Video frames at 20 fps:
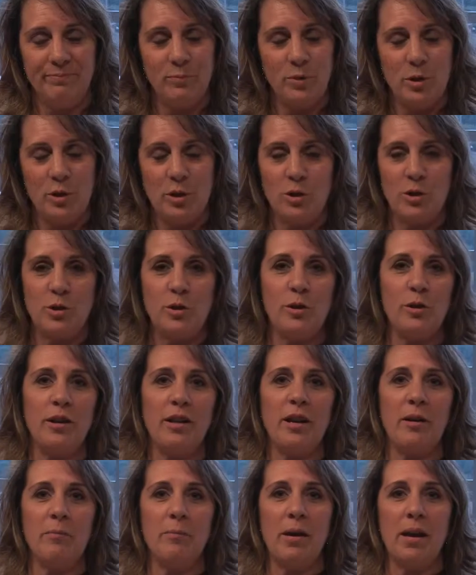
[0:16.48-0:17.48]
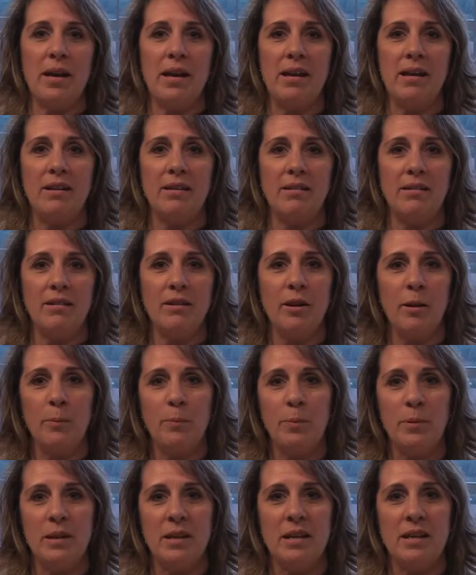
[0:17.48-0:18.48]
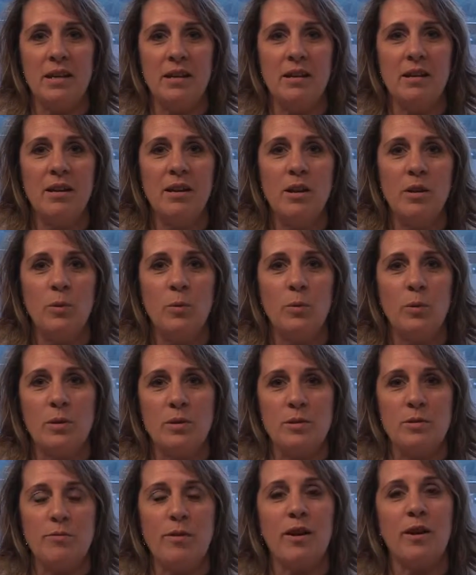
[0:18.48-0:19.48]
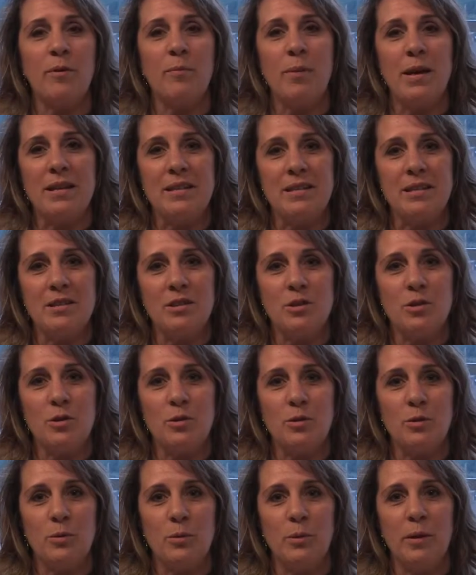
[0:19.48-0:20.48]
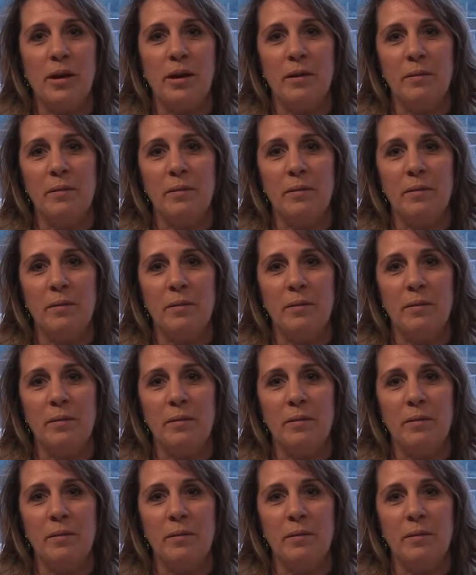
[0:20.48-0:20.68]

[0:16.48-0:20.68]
When just starting up my company, was recommended to